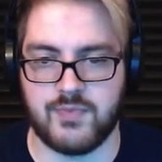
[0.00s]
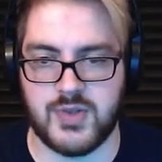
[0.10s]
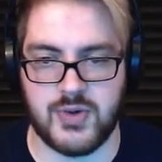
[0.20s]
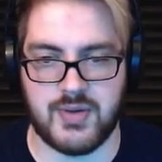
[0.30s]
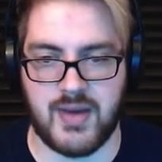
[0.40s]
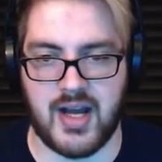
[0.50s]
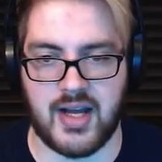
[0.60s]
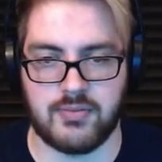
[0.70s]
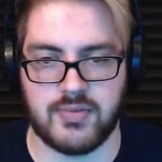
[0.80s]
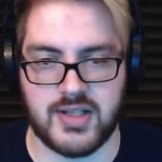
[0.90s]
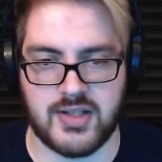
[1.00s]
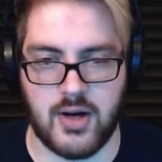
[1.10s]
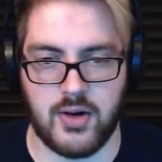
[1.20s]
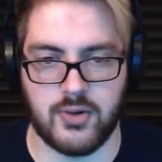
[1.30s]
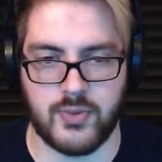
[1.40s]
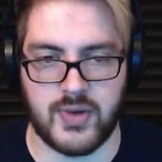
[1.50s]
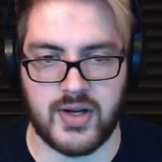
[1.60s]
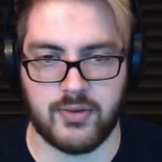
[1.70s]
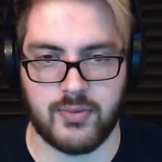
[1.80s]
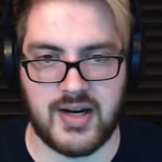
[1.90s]
doing this own
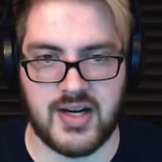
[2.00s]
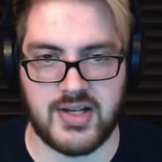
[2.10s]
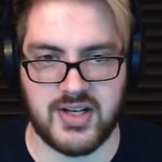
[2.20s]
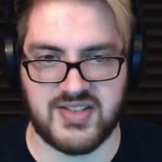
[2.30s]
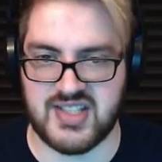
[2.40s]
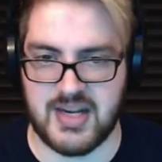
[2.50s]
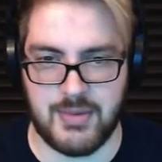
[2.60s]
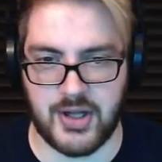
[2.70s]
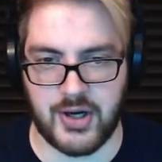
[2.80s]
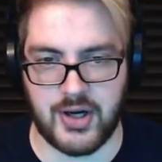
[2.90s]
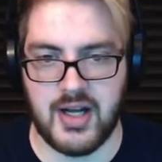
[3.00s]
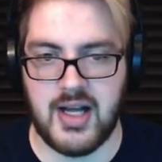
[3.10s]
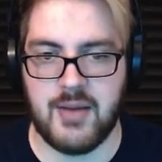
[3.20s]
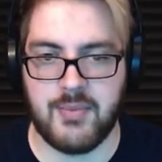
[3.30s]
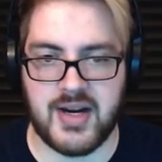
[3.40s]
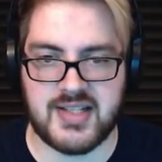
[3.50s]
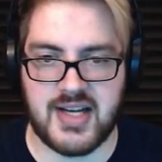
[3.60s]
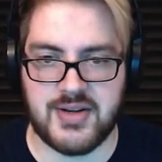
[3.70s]
weird rendition. It's similar, but it sounds